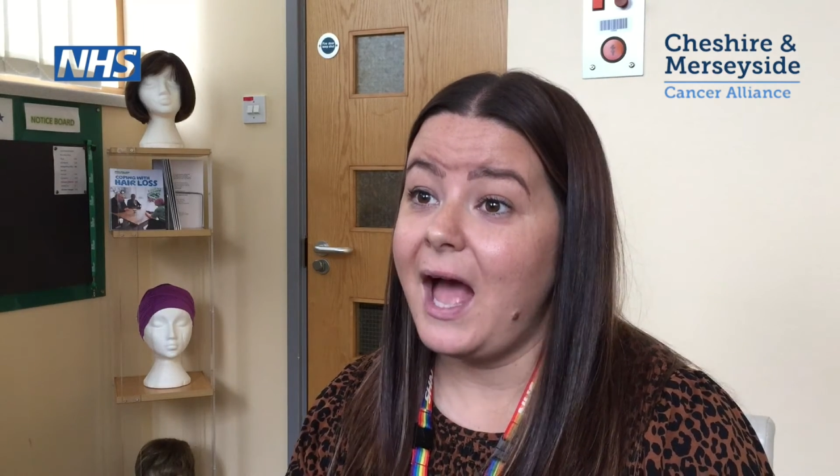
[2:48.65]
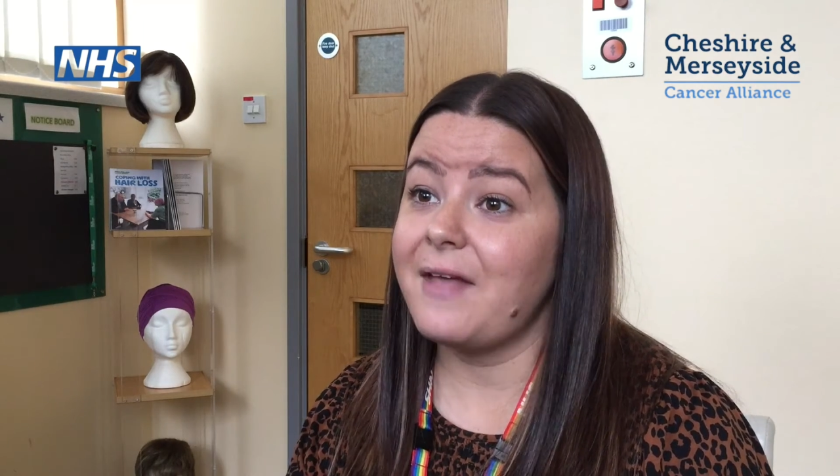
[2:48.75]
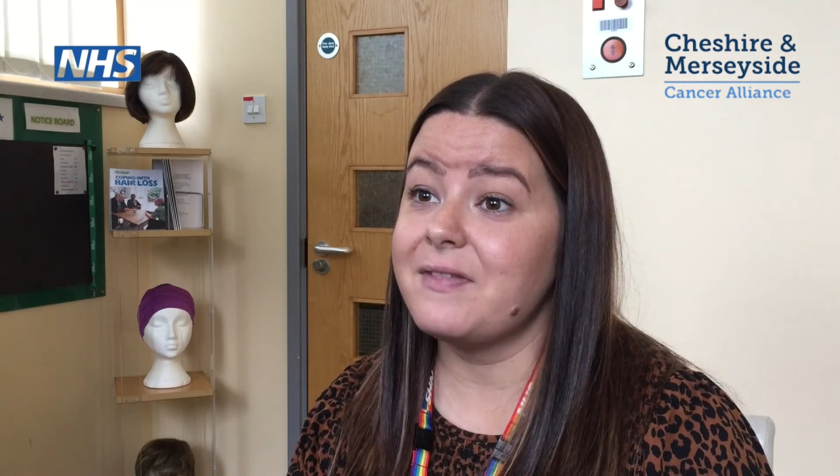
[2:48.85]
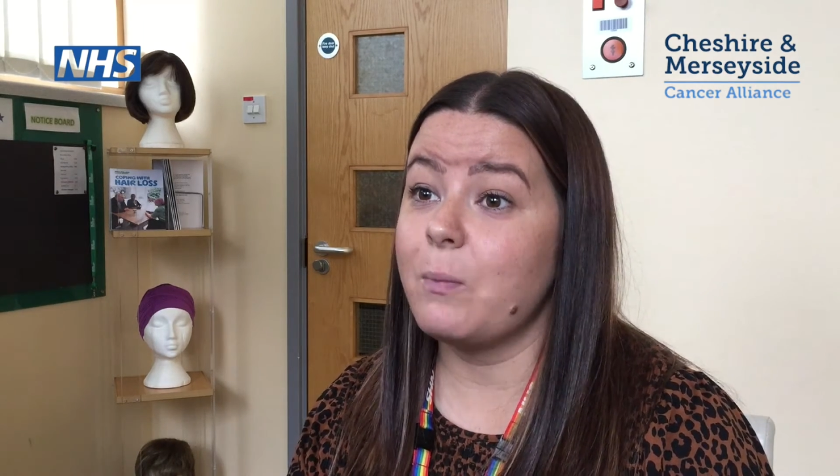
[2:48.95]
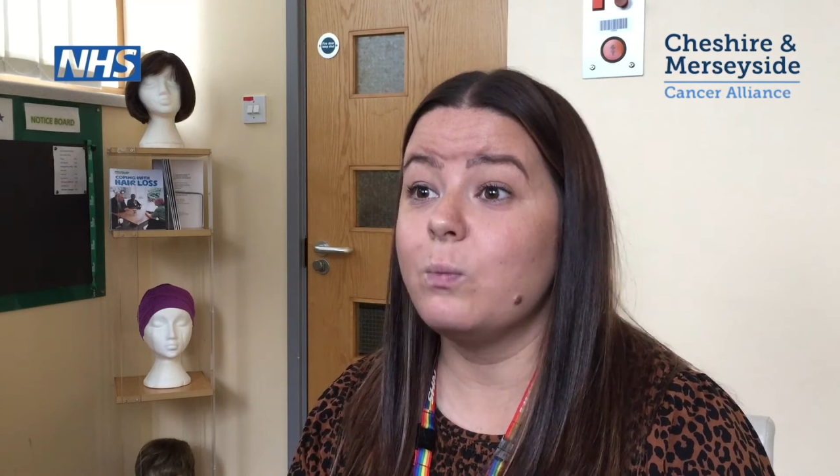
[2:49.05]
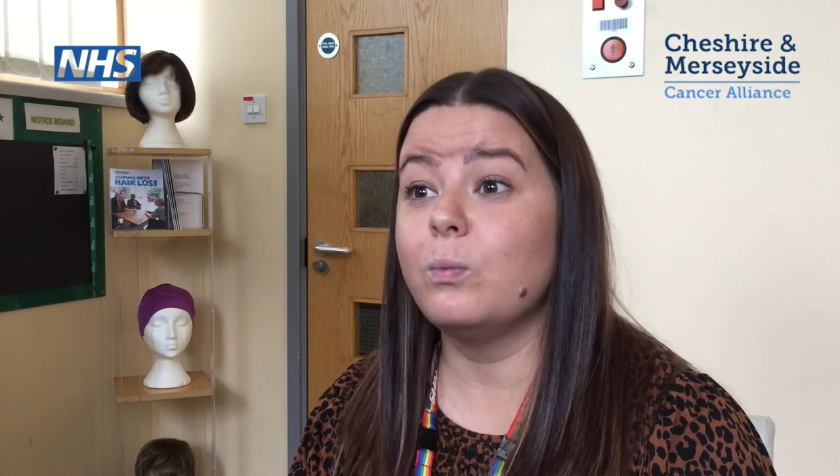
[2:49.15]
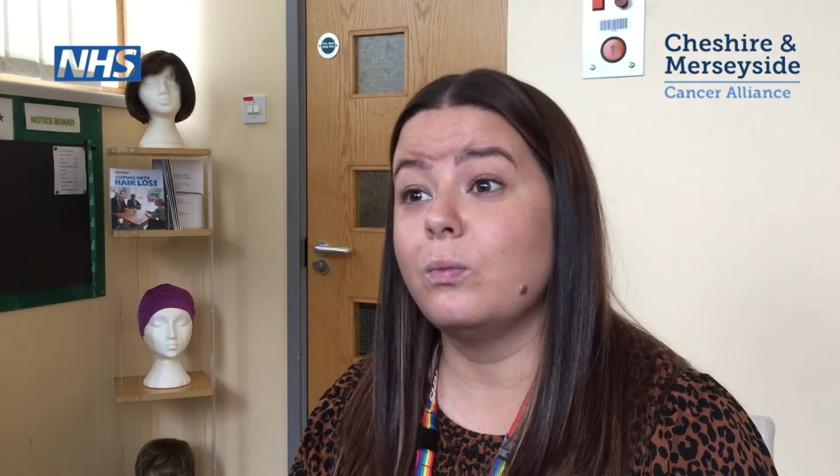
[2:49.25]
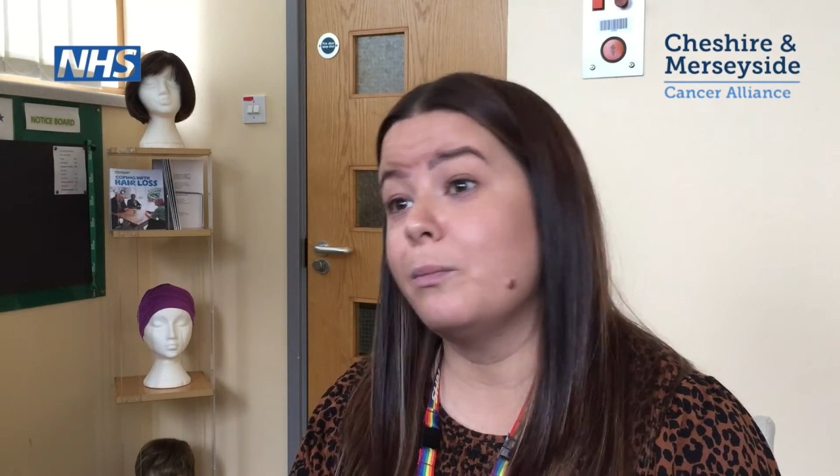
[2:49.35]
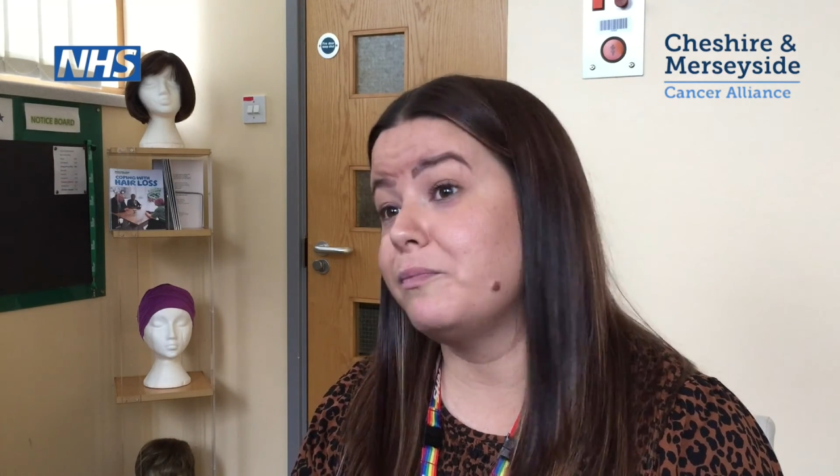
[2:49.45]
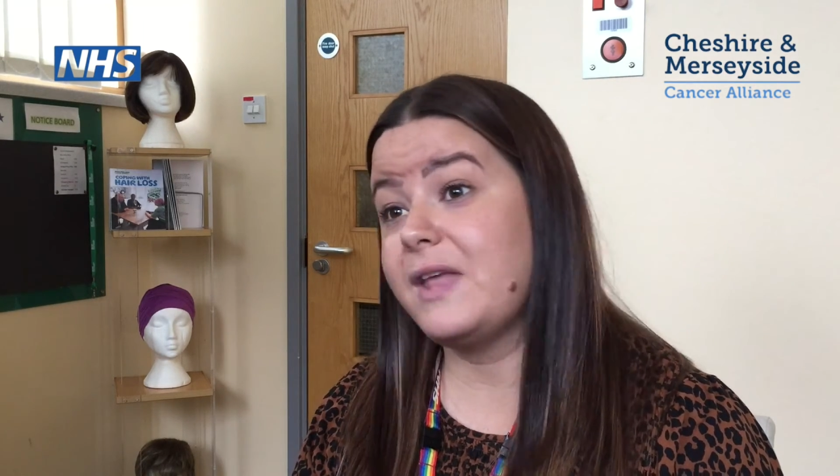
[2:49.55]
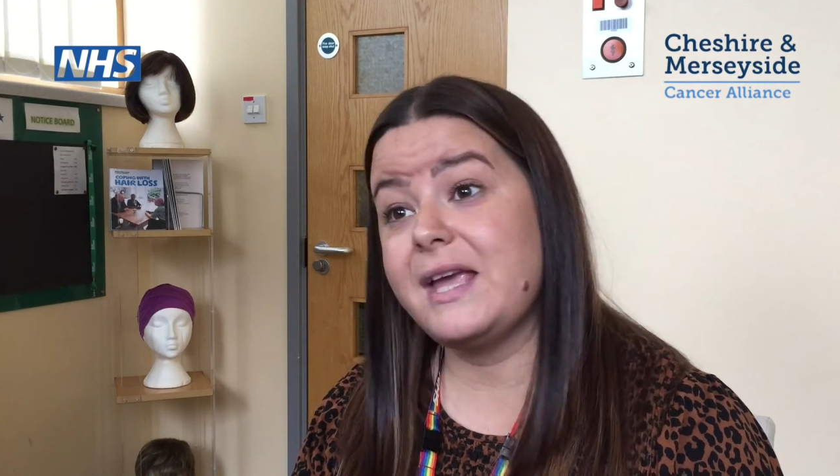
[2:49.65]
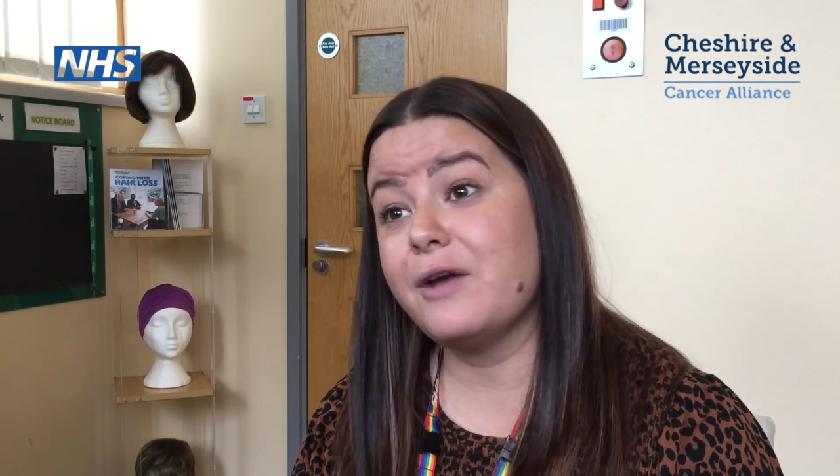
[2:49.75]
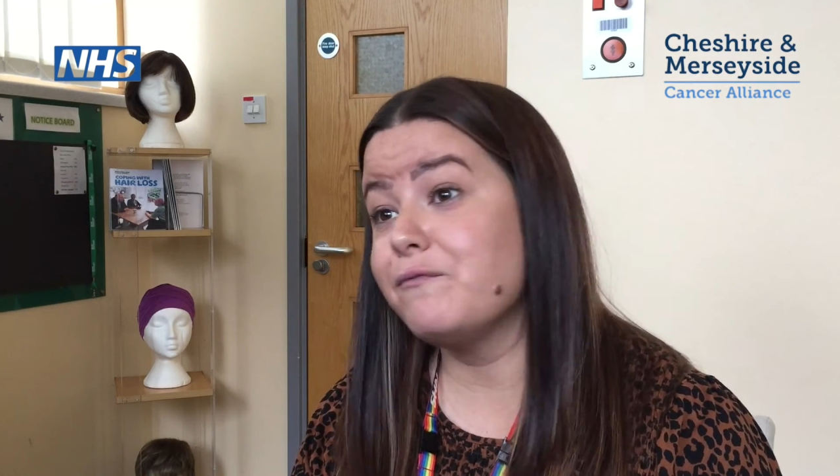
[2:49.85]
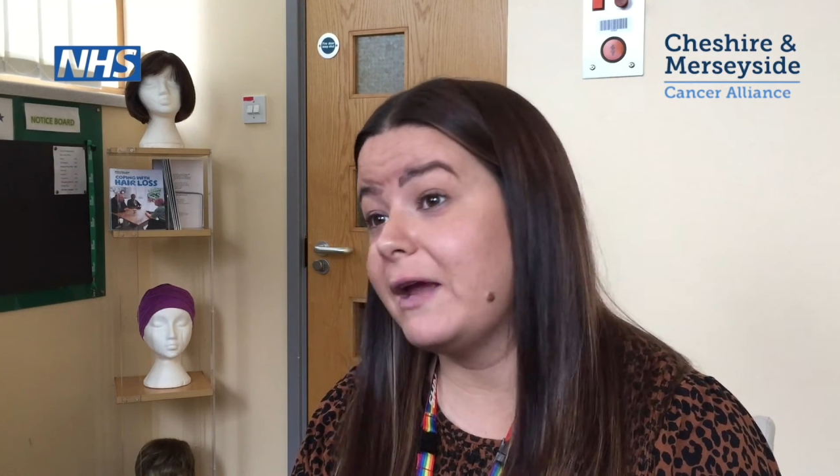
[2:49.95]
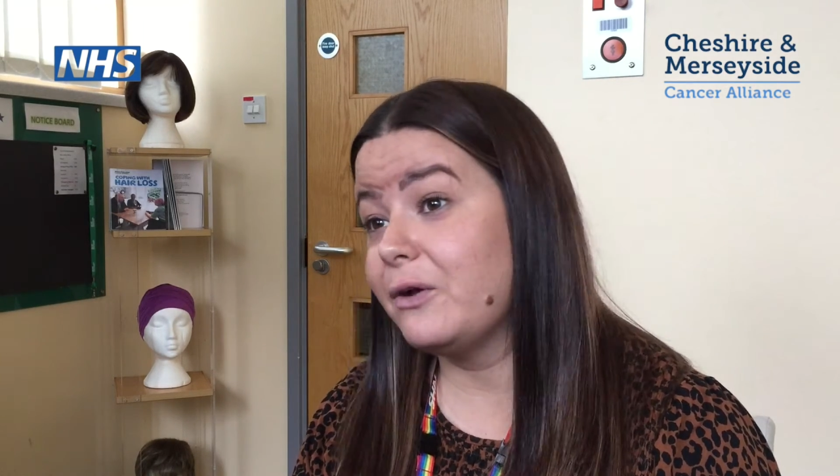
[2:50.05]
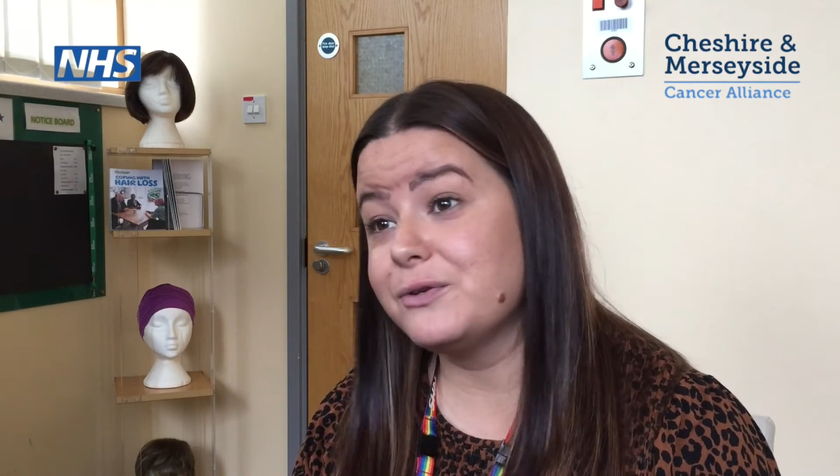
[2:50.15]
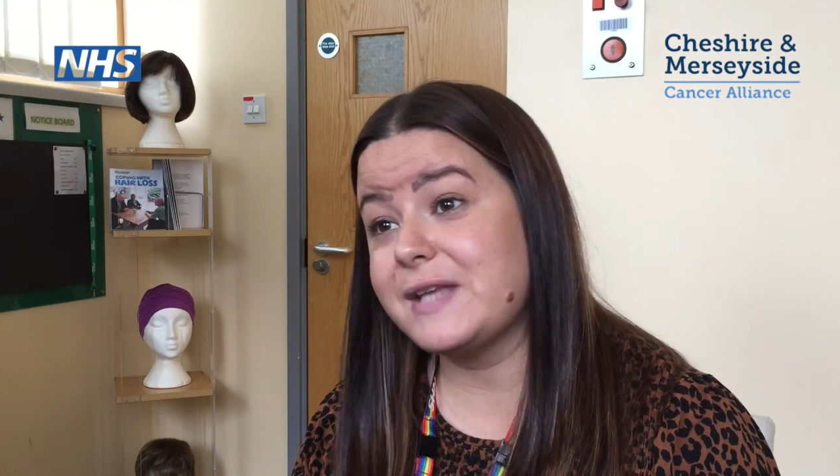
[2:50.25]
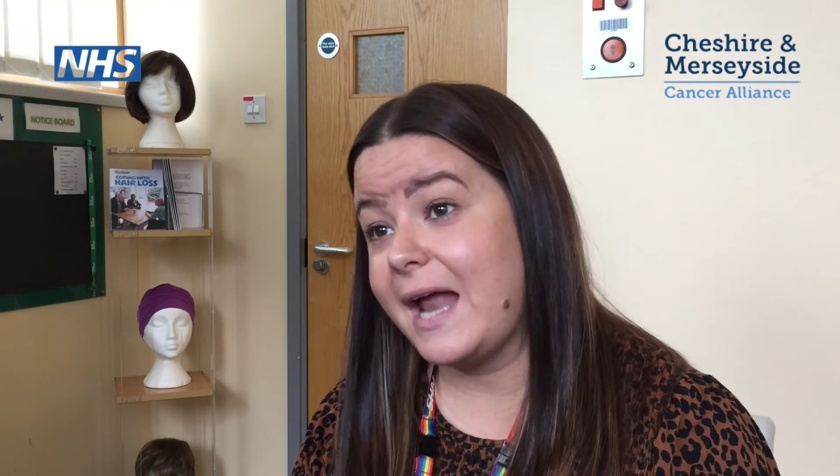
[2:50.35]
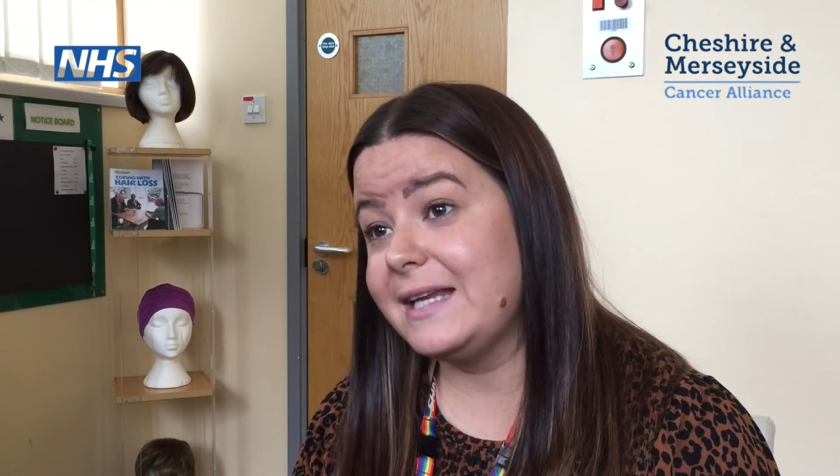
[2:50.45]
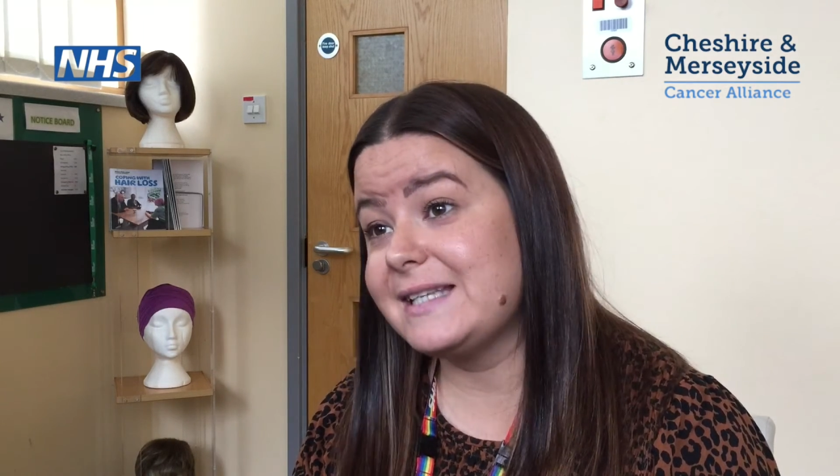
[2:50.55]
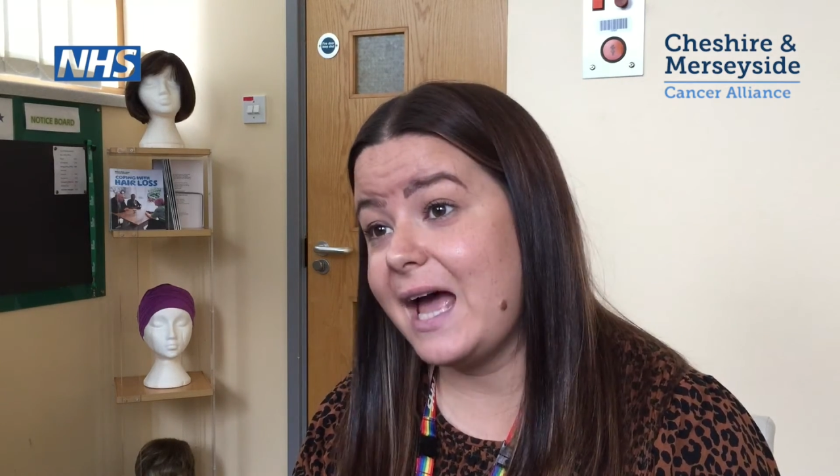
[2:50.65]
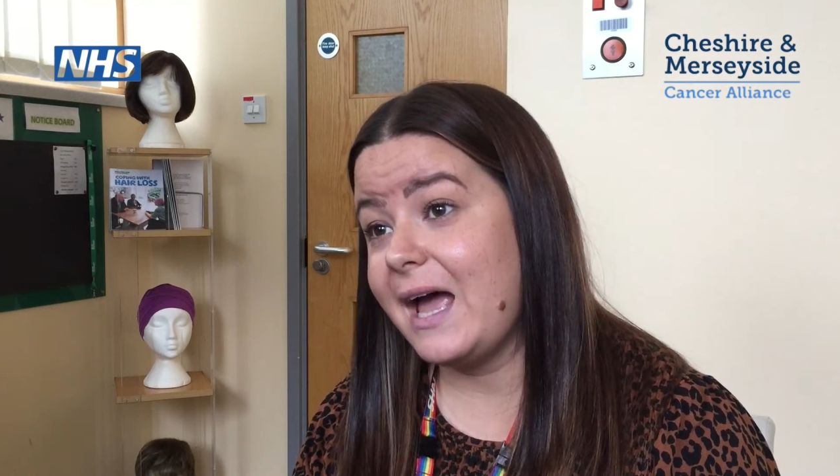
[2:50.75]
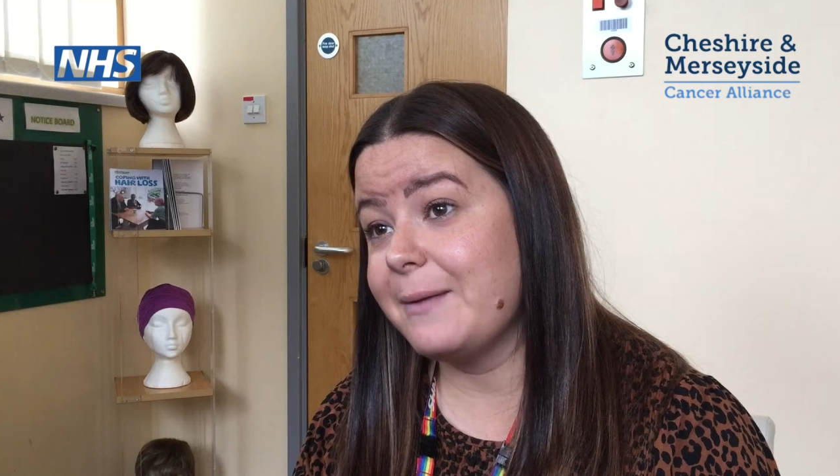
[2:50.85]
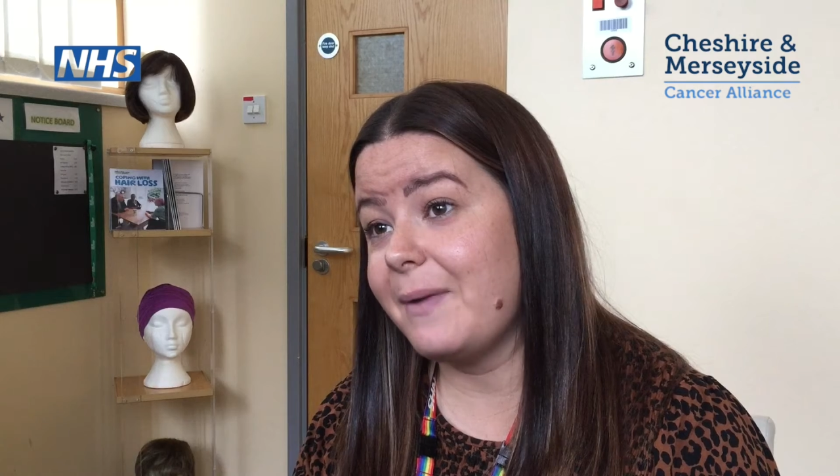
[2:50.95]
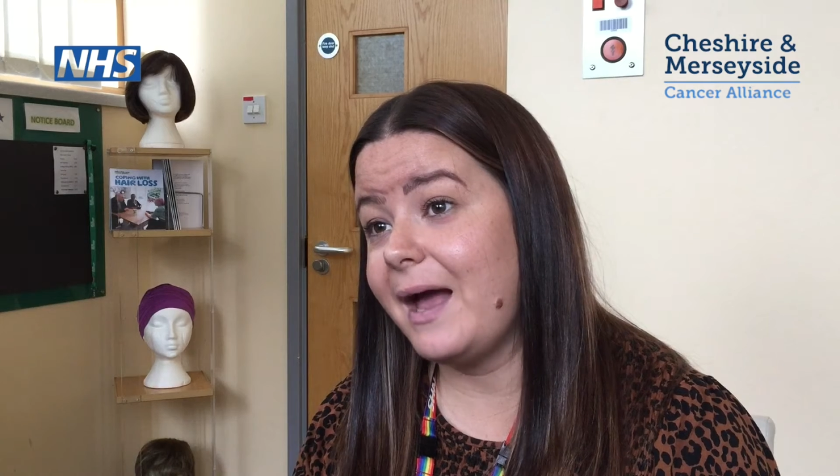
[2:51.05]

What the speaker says: and then they can ring us anytime,